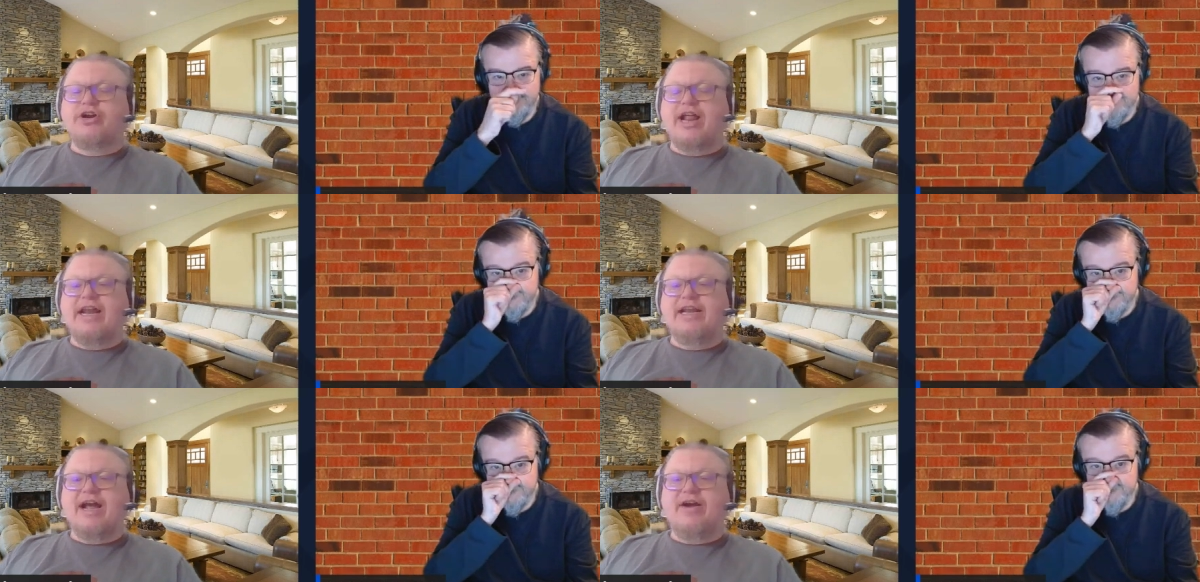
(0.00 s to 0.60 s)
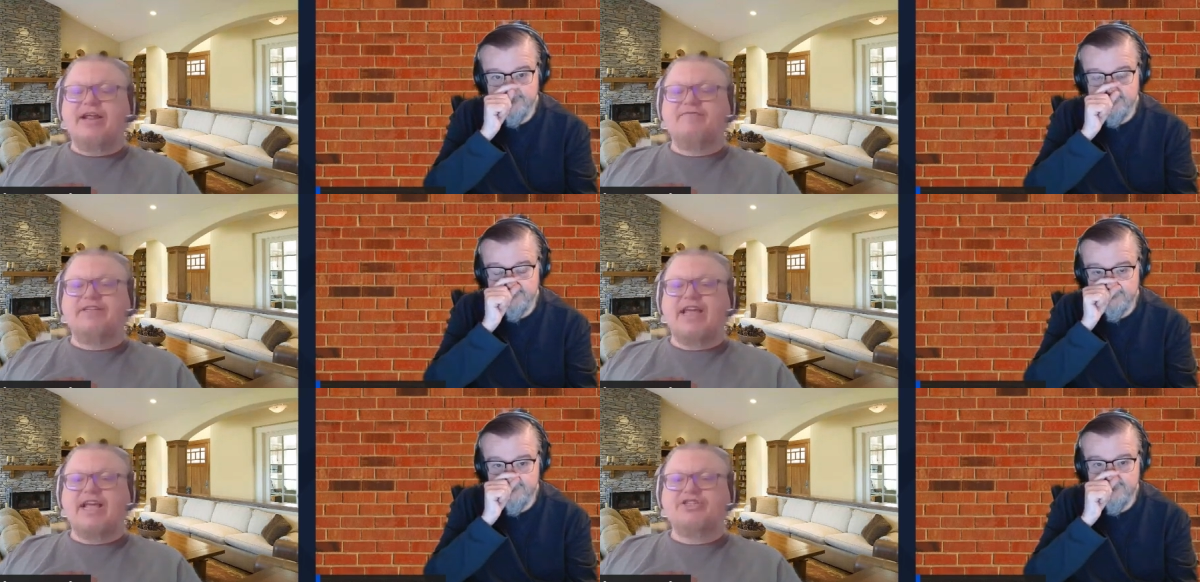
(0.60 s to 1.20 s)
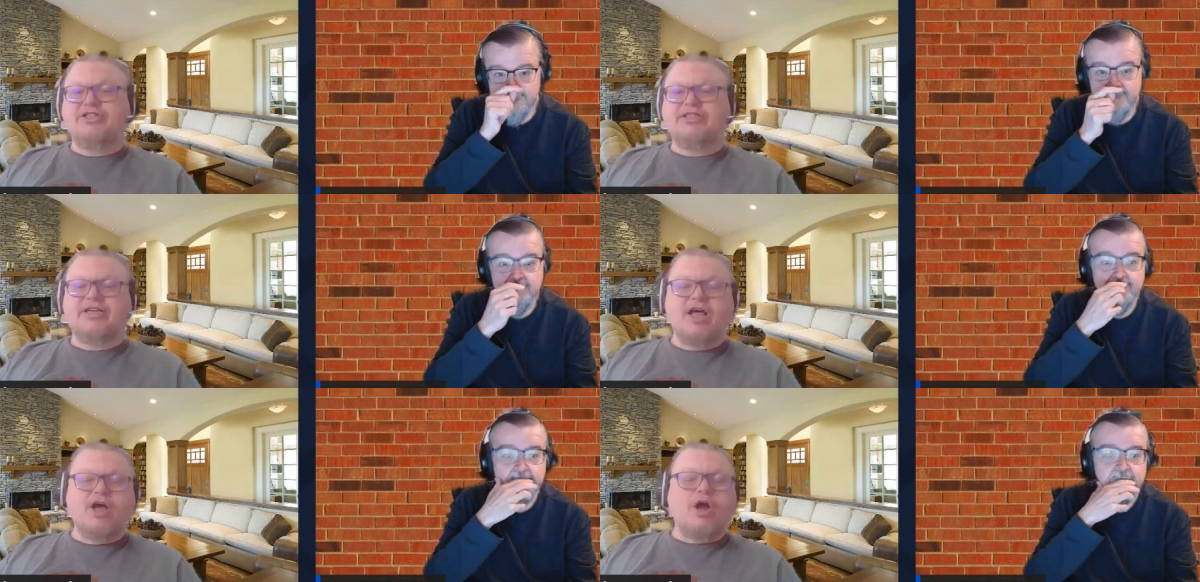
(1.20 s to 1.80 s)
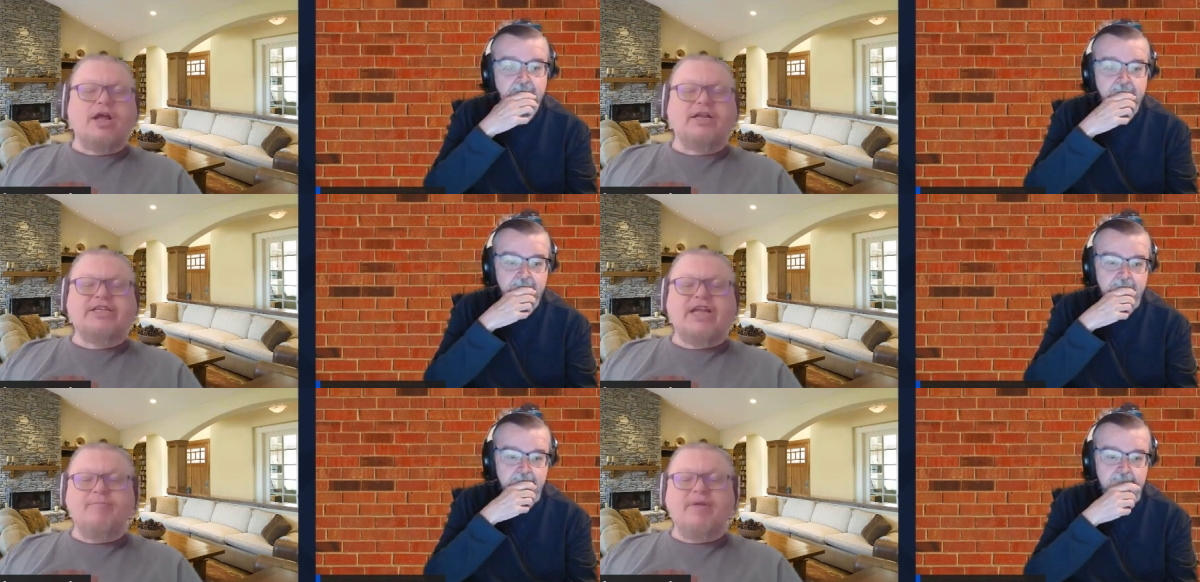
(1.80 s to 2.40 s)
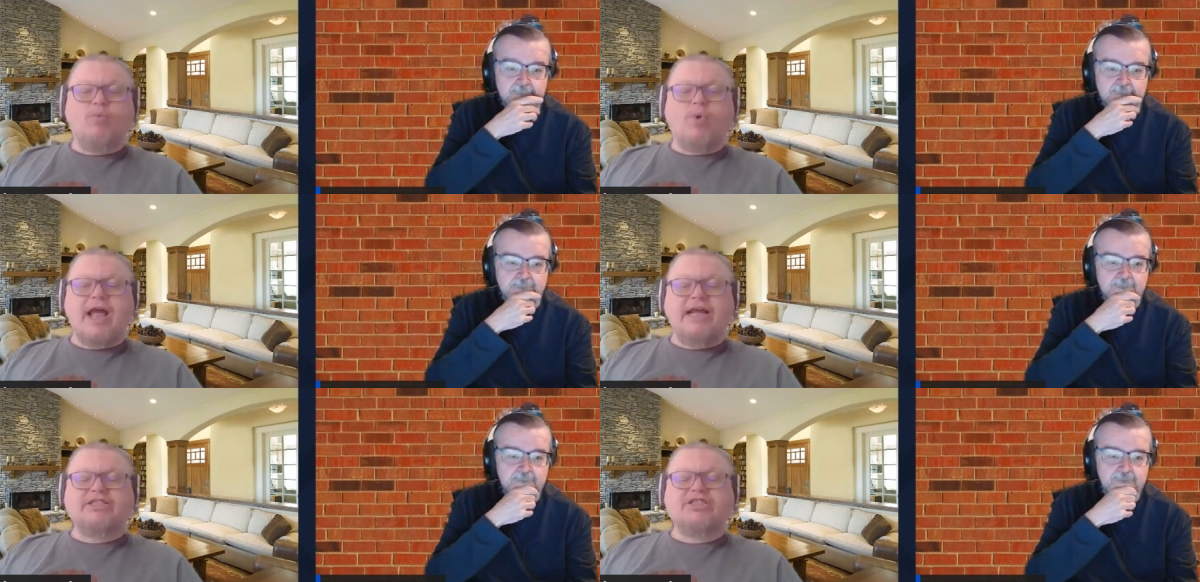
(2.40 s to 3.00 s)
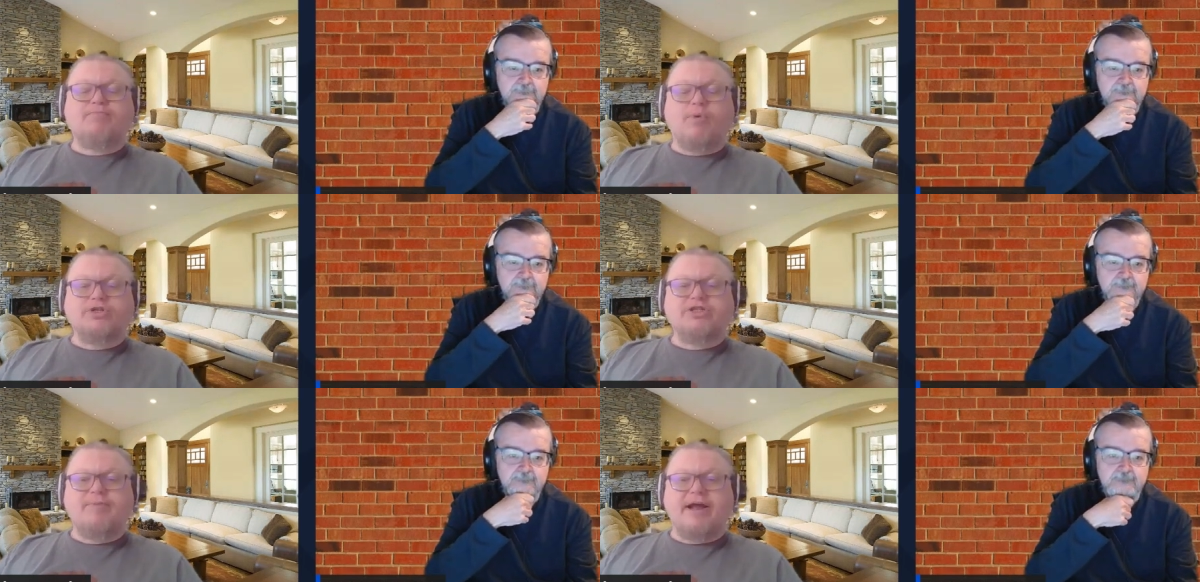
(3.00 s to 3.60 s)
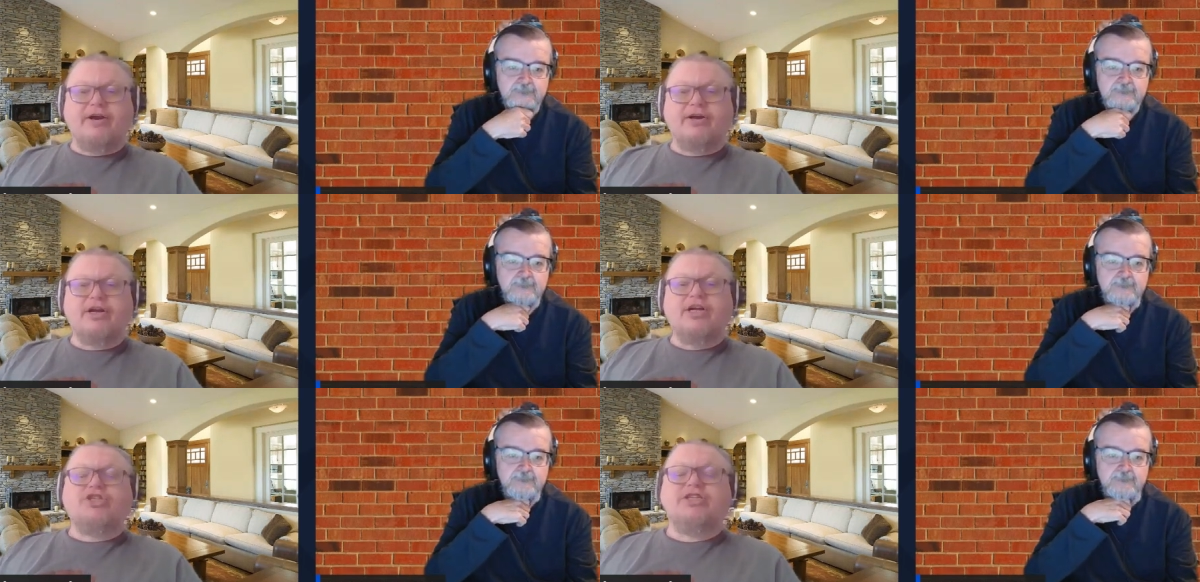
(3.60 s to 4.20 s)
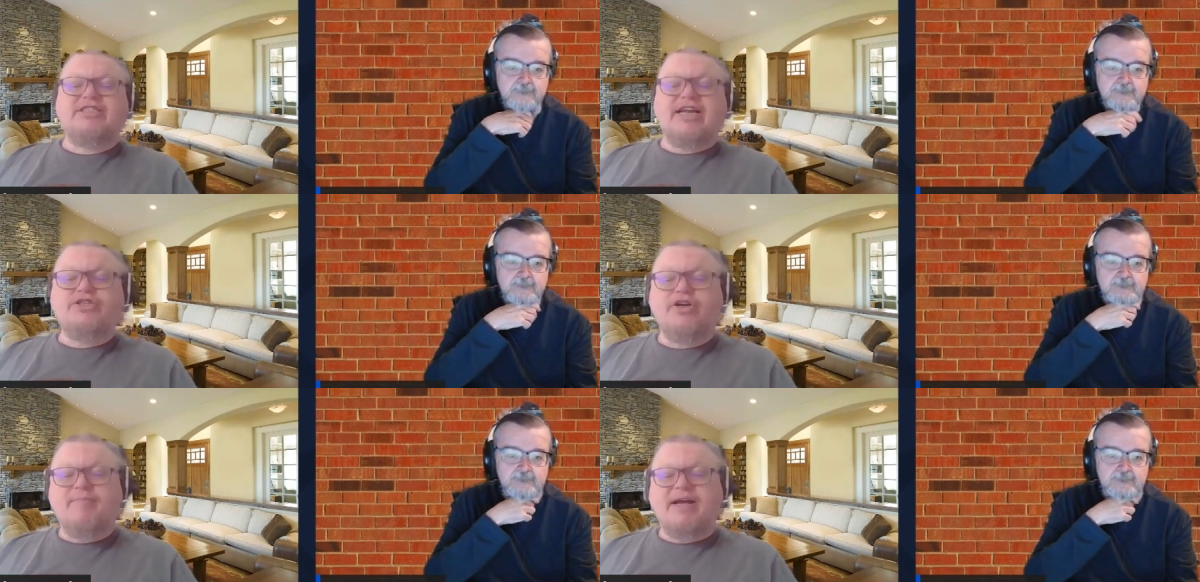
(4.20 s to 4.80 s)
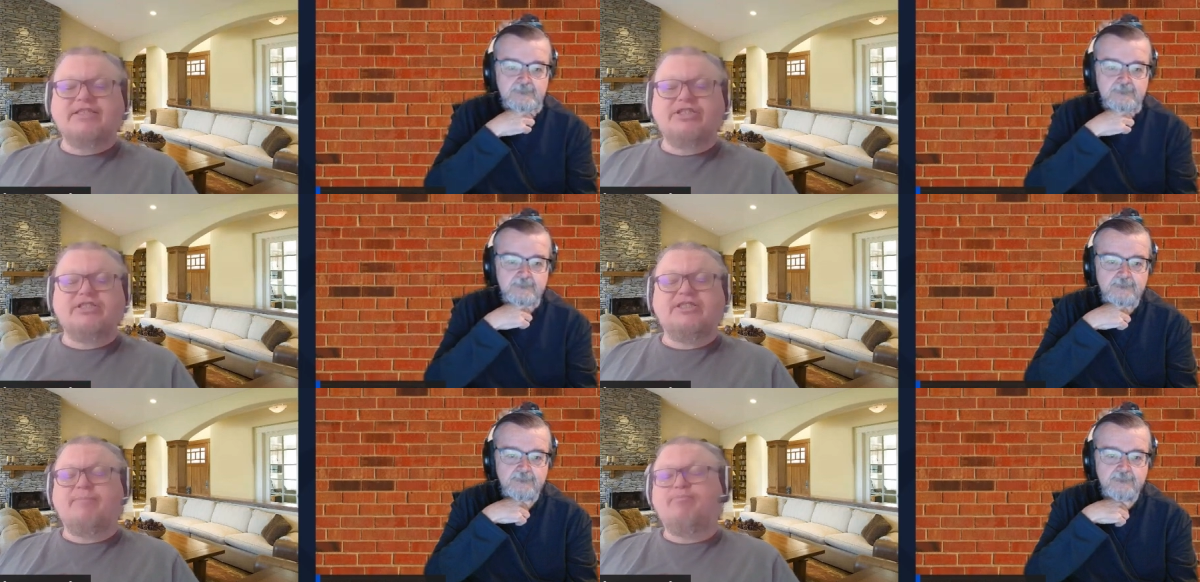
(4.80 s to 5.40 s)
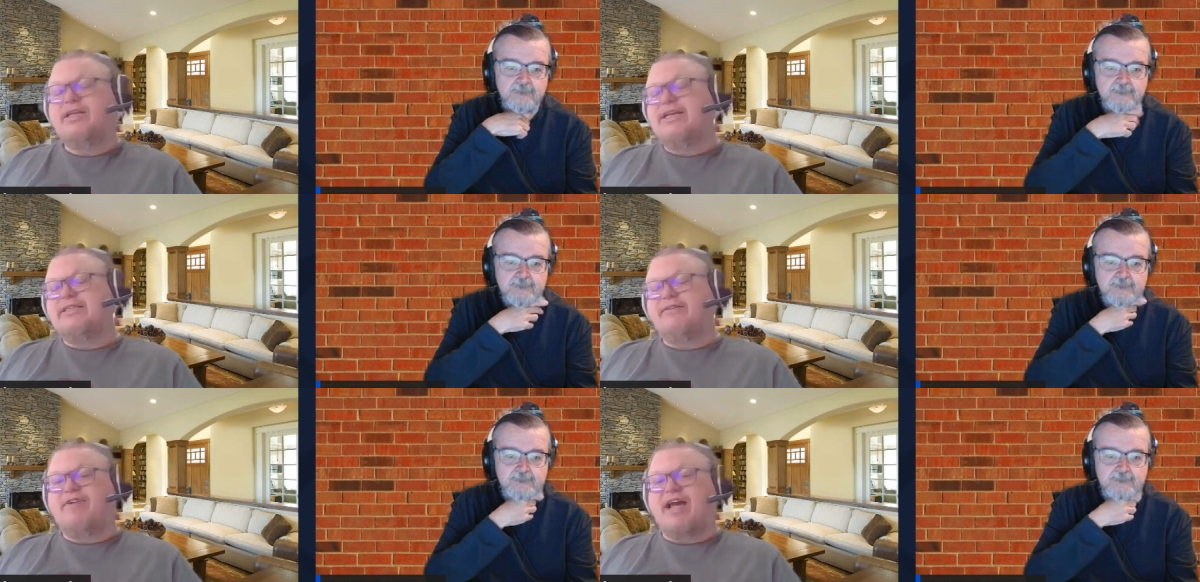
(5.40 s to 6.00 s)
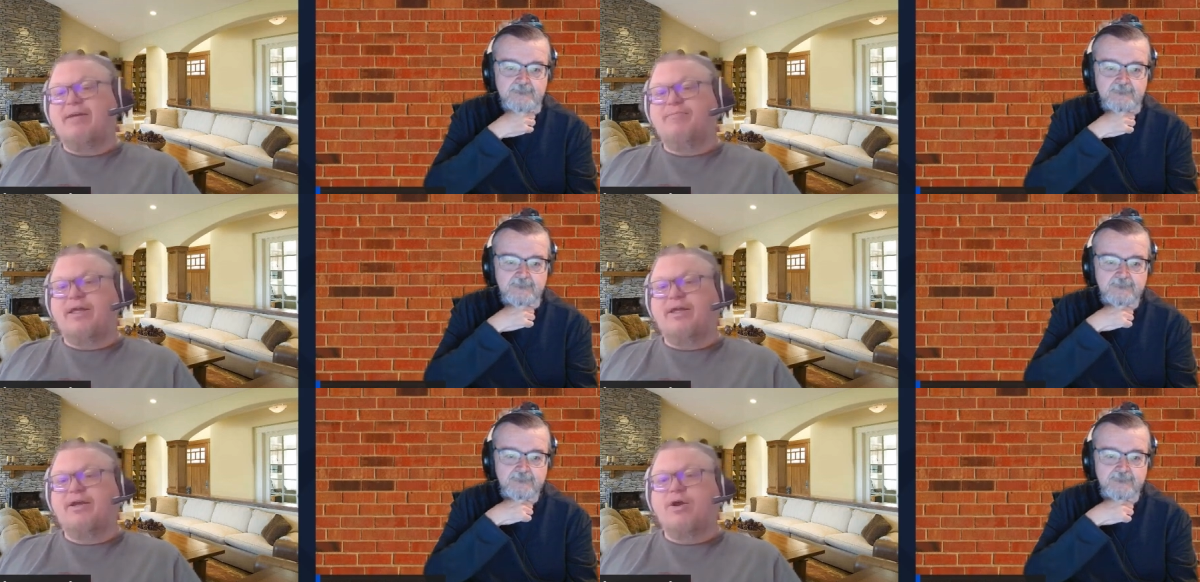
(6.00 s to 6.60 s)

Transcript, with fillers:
Speaker 1: handing out invitations, tell me why a sports better should send you a message and say, "Please invite me."